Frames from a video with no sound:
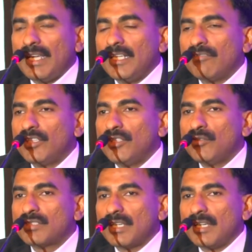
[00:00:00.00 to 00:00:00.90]
and they have
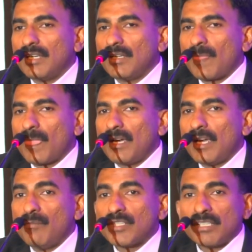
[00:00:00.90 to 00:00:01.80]
reduced
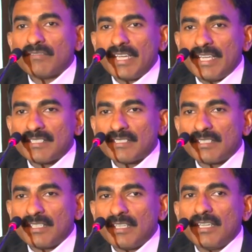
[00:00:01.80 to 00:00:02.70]
emission of
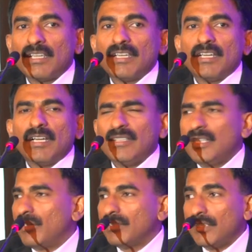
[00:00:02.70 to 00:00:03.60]
gas, I
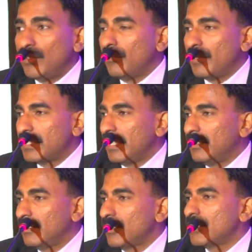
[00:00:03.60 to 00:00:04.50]
think about 30%.